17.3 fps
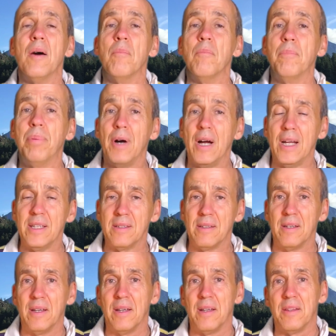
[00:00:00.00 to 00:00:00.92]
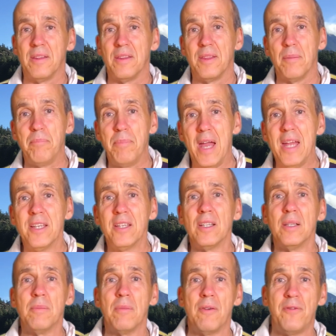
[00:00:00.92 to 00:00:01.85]
But the
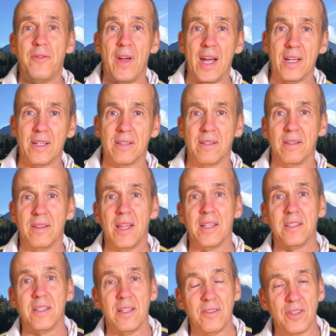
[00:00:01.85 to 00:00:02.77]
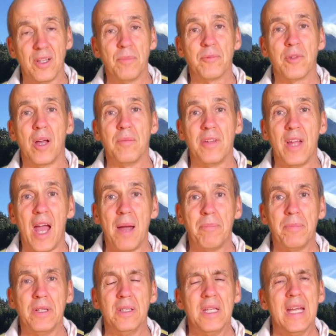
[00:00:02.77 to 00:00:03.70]
pendulum effect that can sometimes
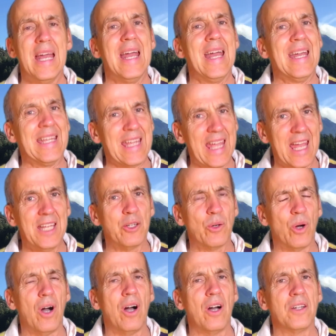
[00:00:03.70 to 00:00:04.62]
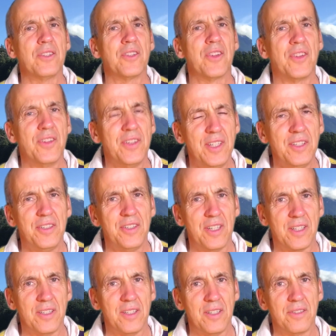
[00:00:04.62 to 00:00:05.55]
happen can cause
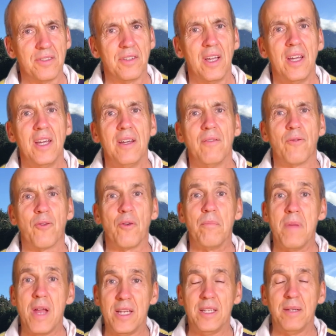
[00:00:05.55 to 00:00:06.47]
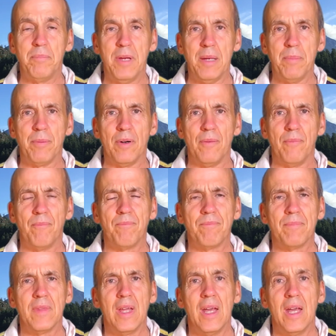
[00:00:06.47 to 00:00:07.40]
seasickness for many people.
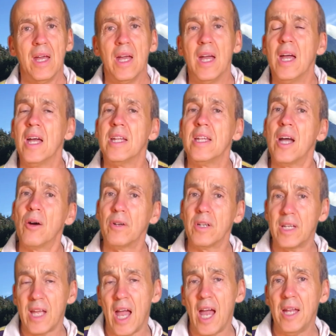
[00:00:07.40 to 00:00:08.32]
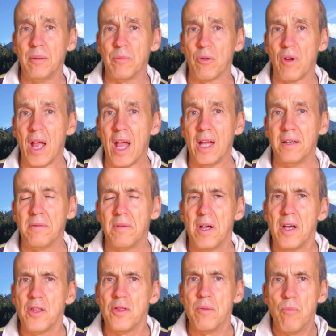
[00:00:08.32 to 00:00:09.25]
Now, in a catamaran,
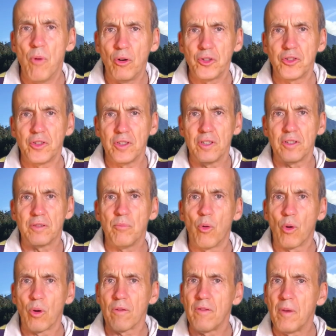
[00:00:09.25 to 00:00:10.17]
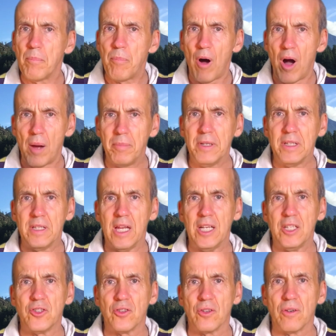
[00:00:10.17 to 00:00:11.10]
the motion is more of a bobbing
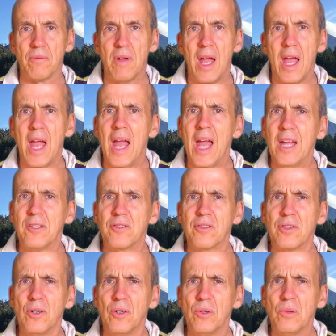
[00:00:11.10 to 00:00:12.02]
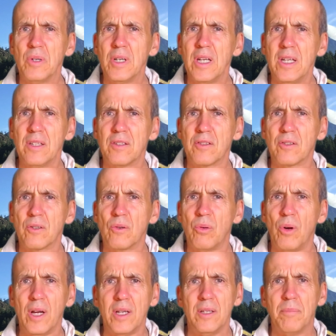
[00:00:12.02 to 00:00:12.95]
nature, and so it's
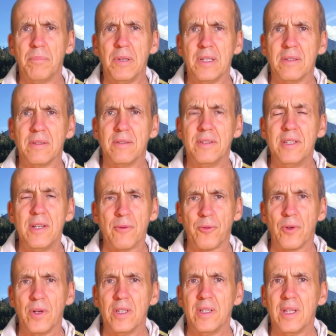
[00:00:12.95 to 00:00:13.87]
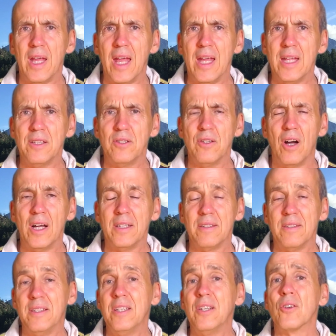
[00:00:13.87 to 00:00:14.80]
quite a bit different and not
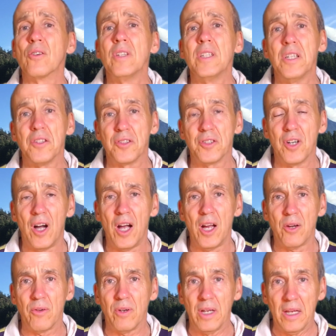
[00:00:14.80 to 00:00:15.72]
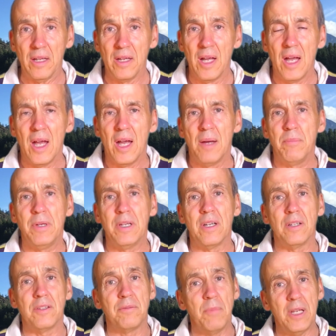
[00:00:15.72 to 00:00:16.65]
nearly as tiring,
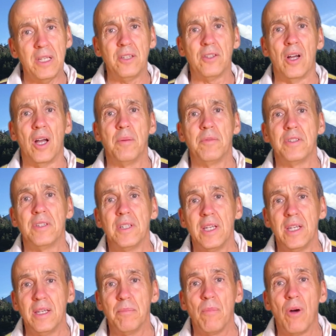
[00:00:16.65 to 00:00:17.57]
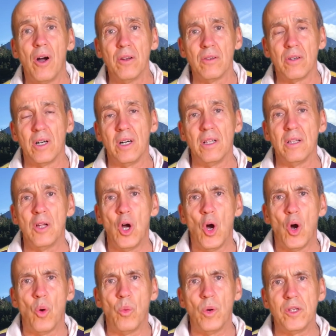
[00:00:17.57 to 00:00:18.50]
because many times in a monohull,
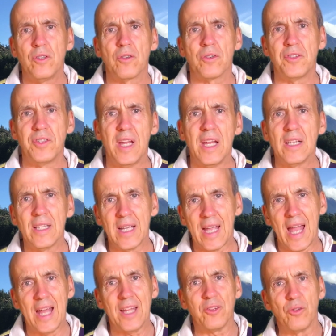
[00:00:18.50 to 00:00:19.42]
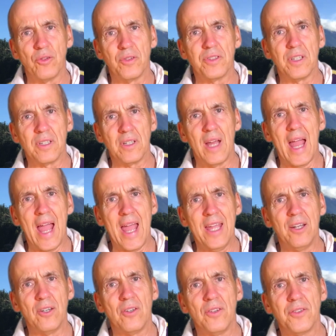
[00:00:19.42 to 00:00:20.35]
when you're sailing at those
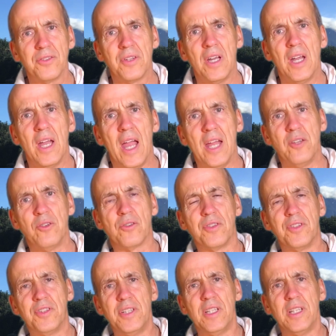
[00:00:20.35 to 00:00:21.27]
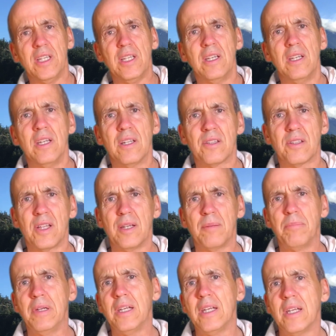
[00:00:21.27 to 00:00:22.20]
angles and you're sitting, it's like
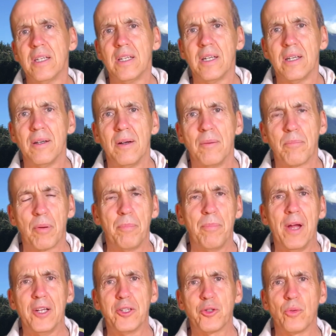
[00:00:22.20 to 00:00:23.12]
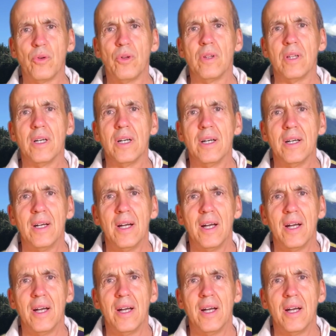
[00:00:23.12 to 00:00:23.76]
being in a perpetual